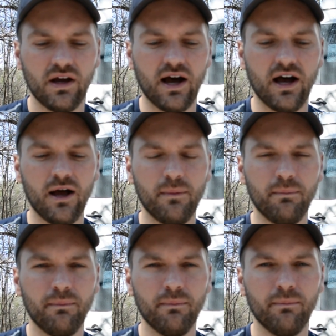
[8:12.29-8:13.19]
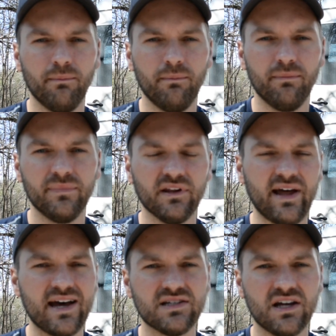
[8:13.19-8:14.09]
The
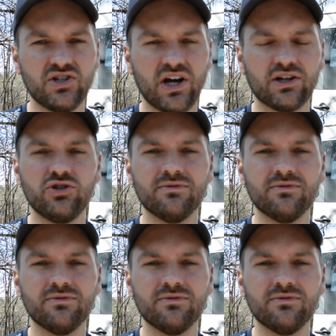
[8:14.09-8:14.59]
last I checked,